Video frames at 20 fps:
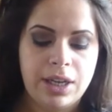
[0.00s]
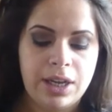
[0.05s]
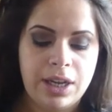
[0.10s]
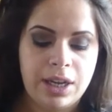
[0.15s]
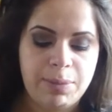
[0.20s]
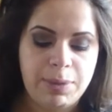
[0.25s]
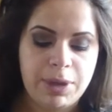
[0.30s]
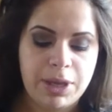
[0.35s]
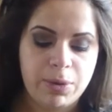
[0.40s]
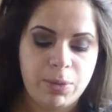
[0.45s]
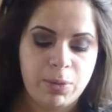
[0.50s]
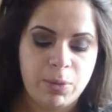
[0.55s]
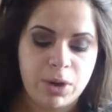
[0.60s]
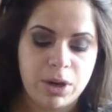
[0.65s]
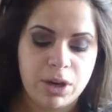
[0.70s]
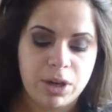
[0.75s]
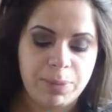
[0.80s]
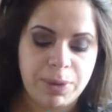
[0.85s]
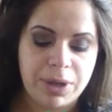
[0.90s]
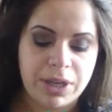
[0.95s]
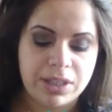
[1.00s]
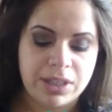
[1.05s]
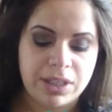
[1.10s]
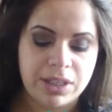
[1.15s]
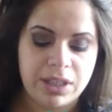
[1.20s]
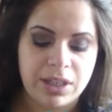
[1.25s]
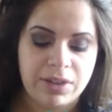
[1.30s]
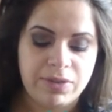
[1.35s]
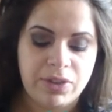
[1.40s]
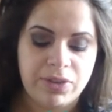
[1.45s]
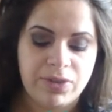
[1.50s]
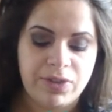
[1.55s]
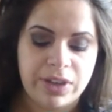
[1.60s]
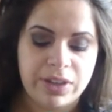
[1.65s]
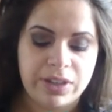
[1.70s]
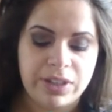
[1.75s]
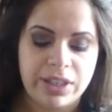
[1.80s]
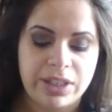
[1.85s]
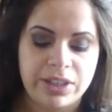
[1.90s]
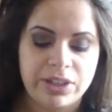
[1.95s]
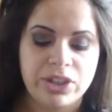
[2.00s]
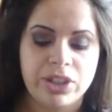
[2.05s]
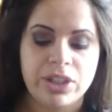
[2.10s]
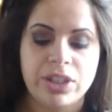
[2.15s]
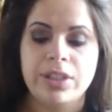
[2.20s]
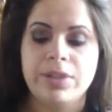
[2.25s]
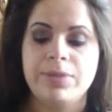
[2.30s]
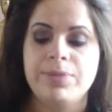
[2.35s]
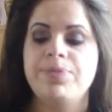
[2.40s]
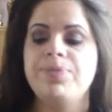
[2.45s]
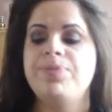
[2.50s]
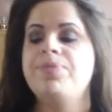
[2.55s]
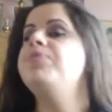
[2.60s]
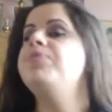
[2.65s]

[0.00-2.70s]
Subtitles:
I make it work because I love the foundation.